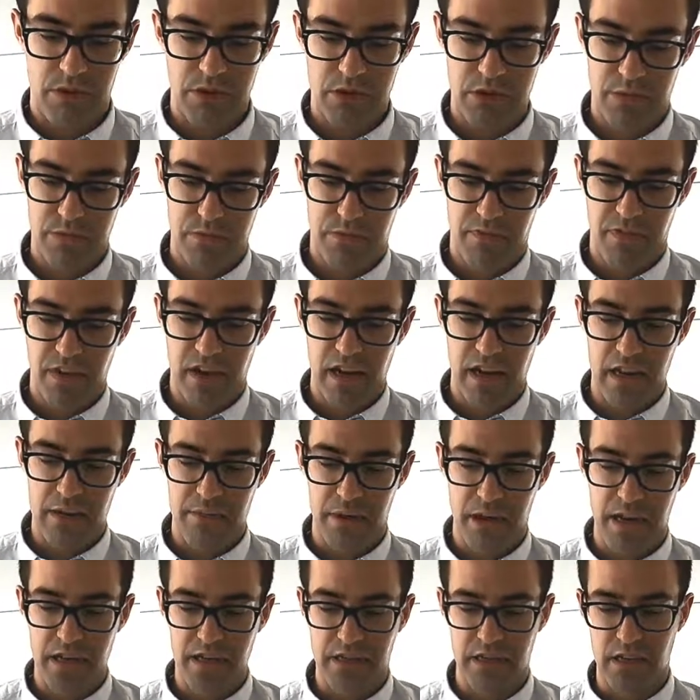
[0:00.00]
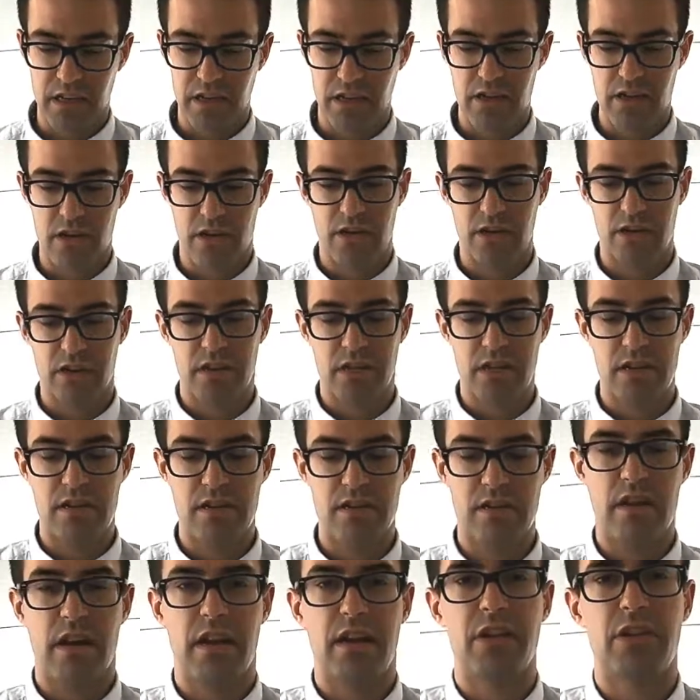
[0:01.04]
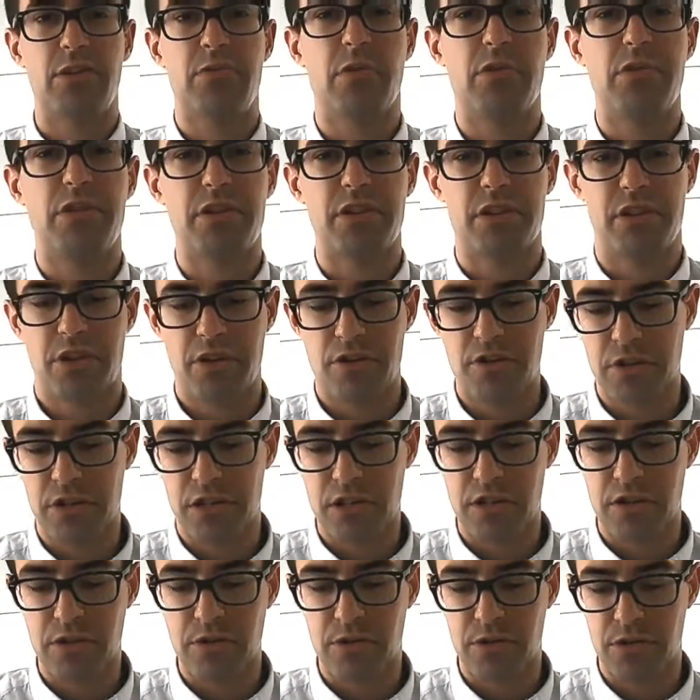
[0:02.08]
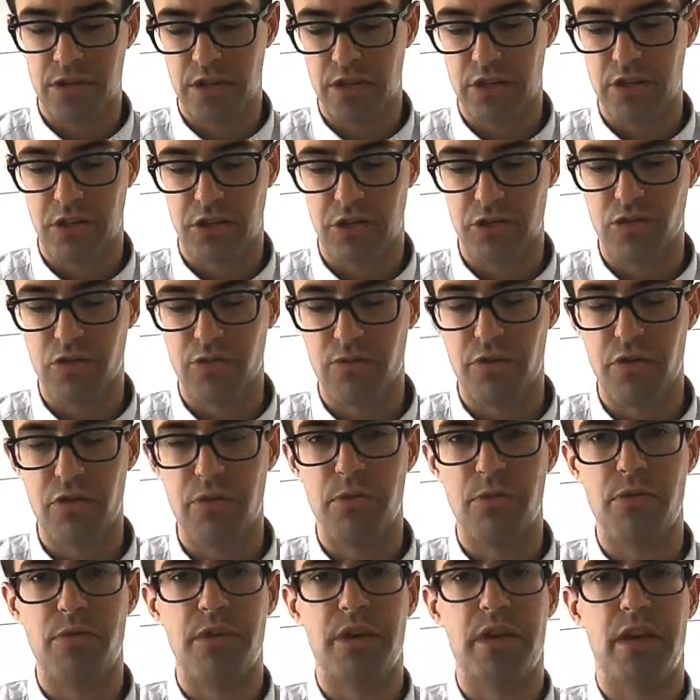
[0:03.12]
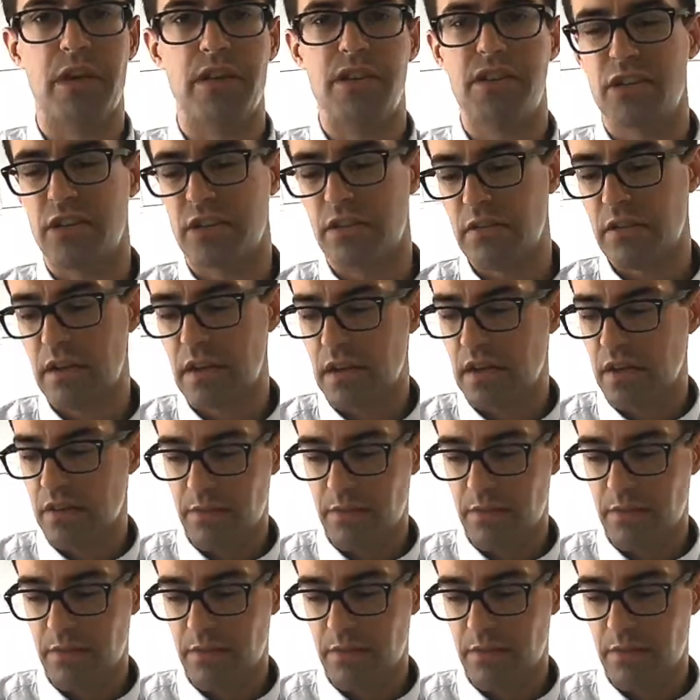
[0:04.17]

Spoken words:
one's fairly basic, you can see, and it's one that's usually used in a storeroom or a kitchen,